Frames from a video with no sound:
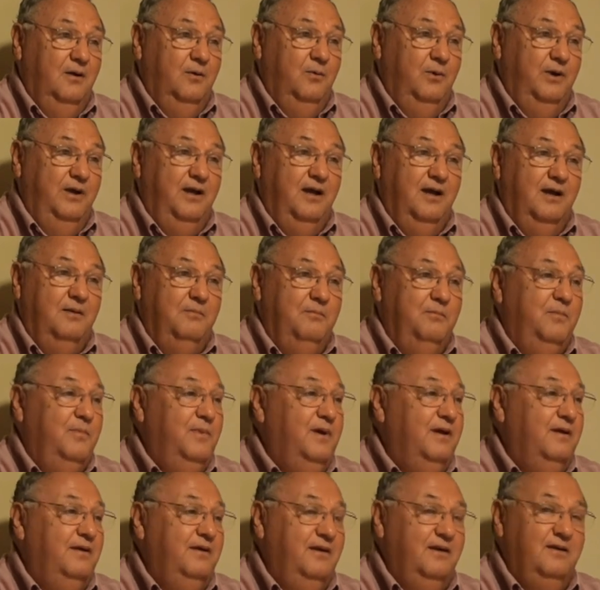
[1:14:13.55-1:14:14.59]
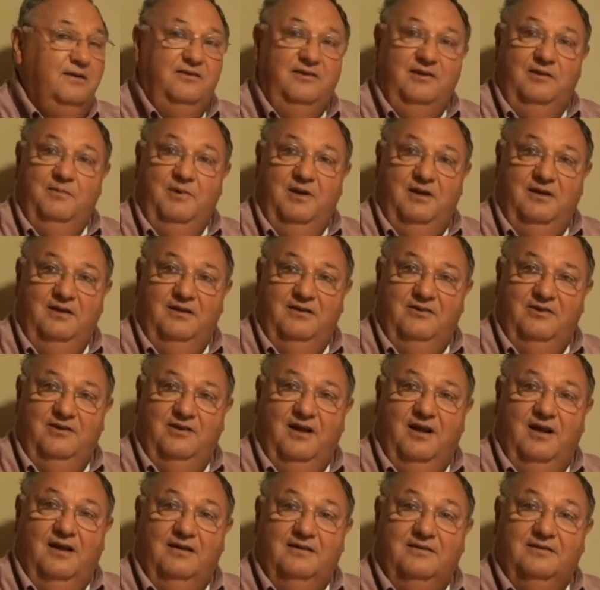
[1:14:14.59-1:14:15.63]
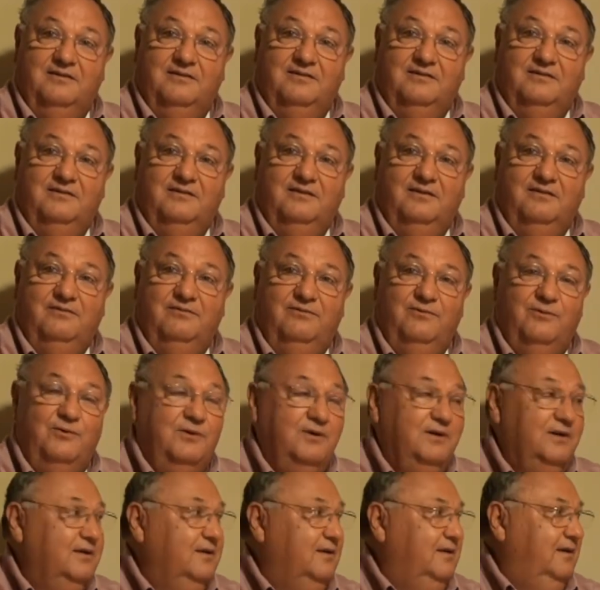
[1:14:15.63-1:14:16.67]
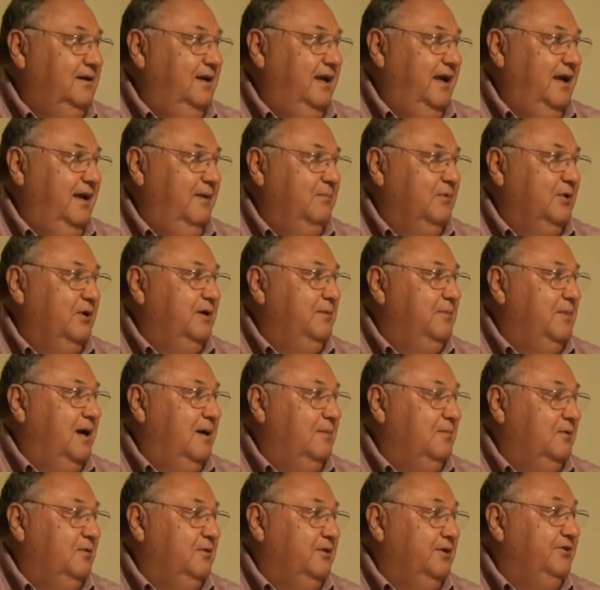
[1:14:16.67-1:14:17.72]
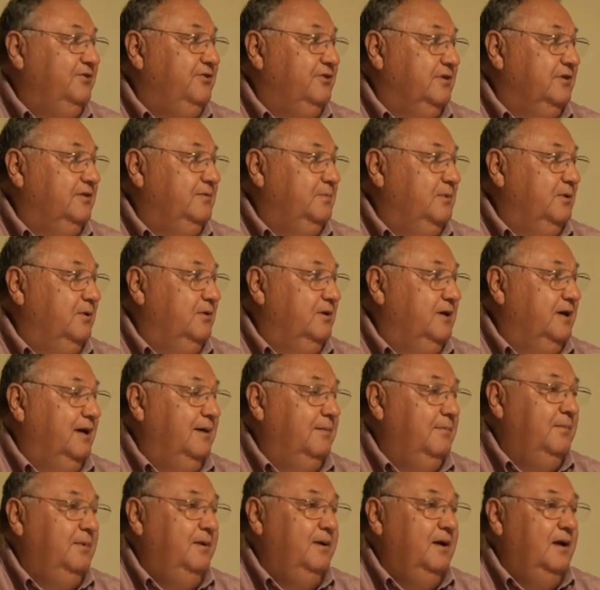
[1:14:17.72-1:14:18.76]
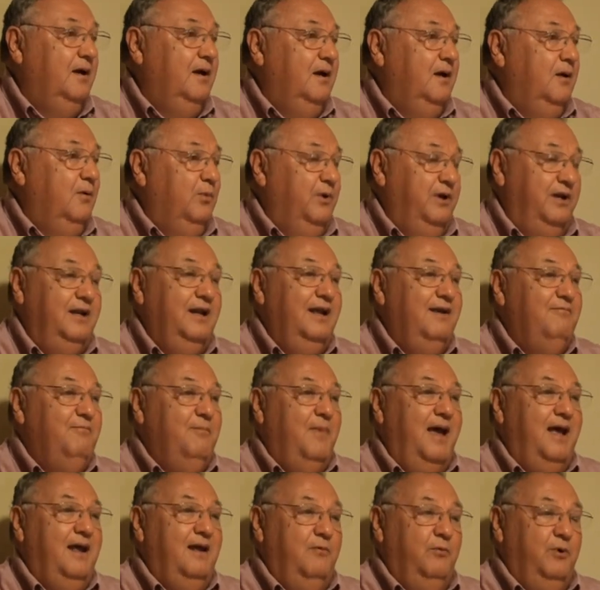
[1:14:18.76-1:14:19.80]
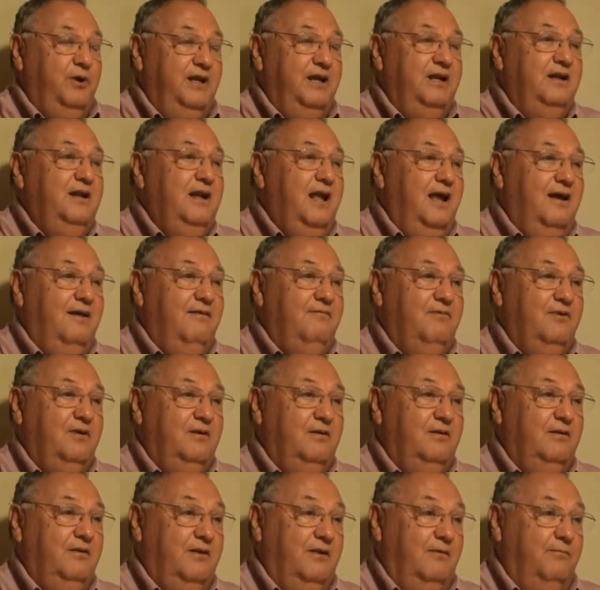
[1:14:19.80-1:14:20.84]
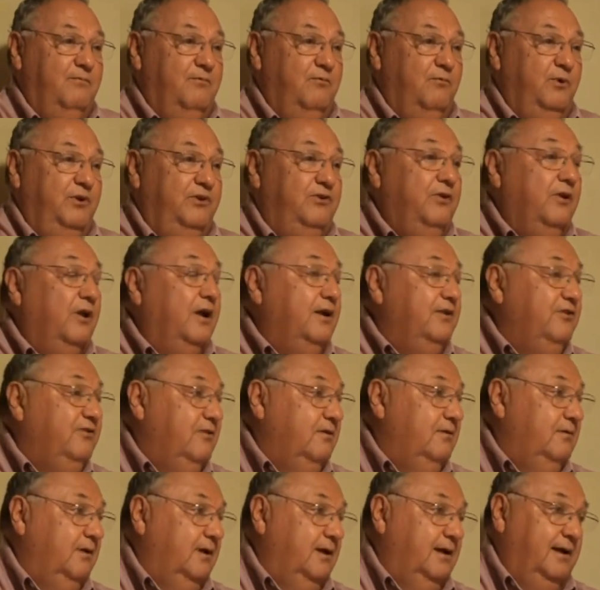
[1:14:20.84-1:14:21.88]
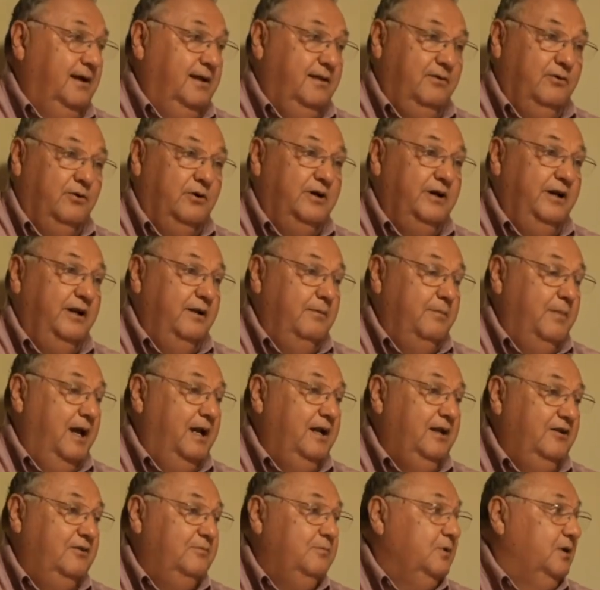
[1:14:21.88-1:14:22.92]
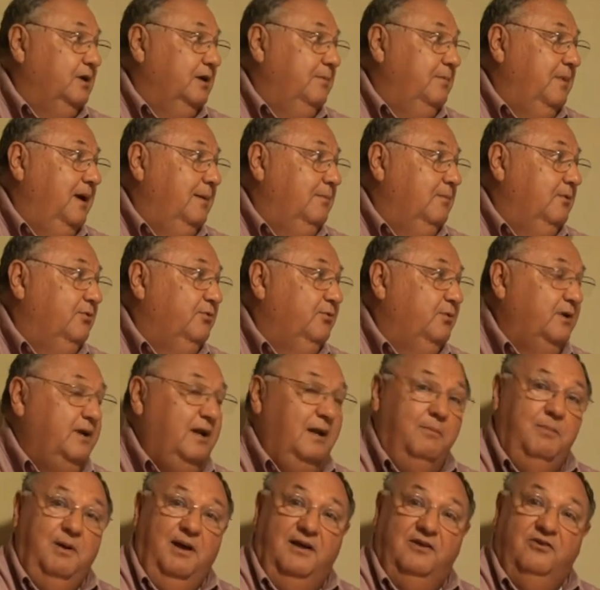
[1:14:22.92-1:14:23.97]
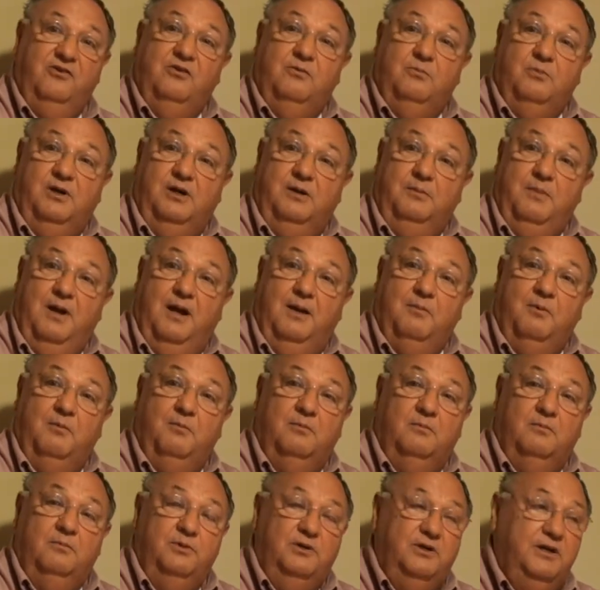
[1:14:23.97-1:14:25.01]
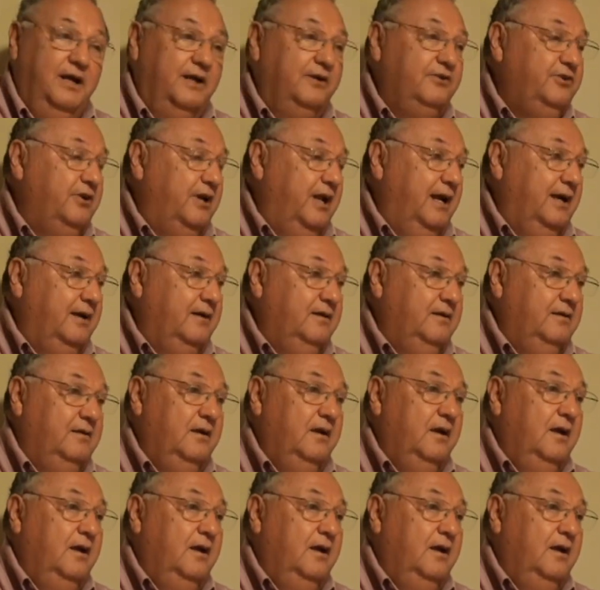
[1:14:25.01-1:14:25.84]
we got millions and millions of dollars for a marine mammal research program. We didn't have ma we didn't have we lost authority to manage marine mammals when they passed the Marine Mammal Protection Act